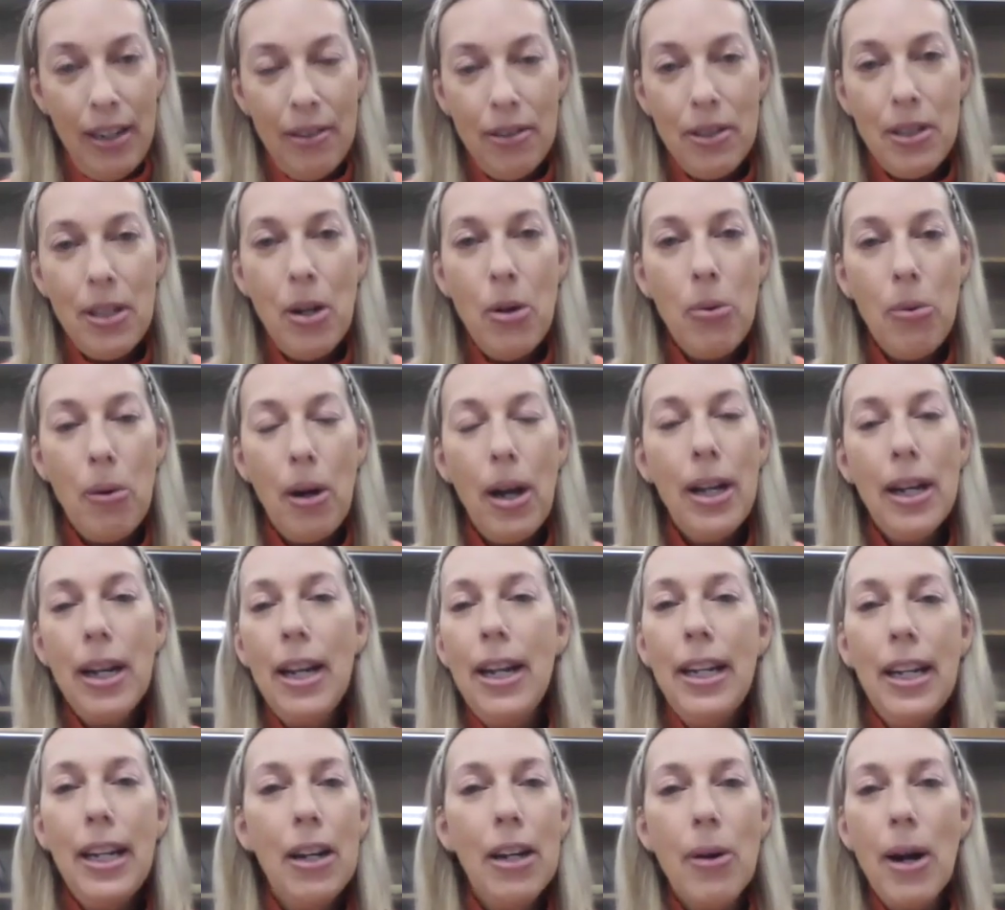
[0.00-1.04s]
So
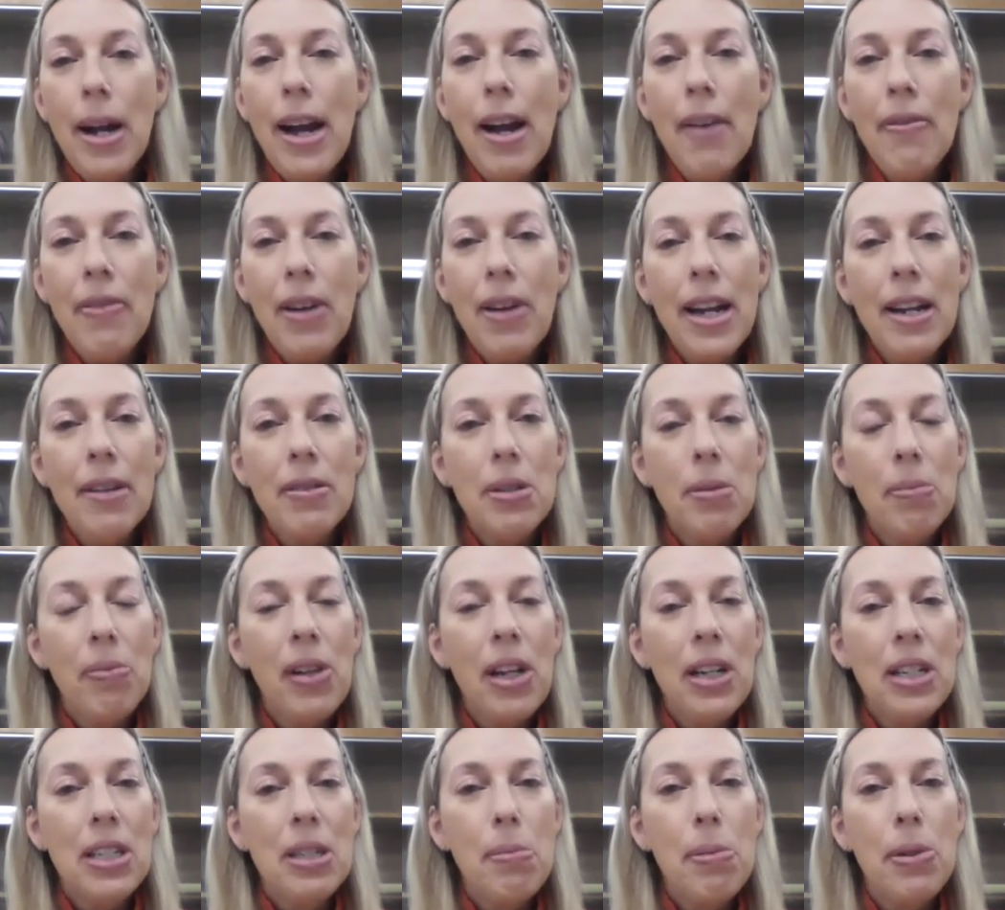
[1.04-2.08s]
I have some
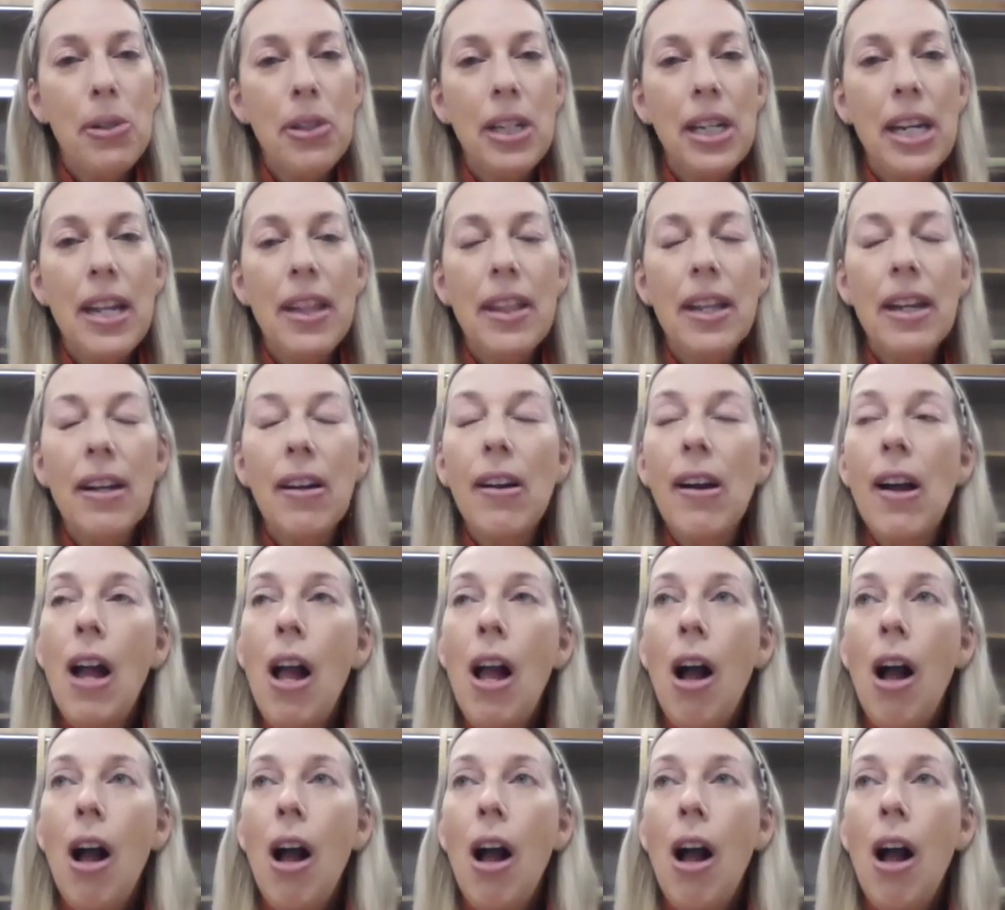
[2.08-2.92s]
flexibility there.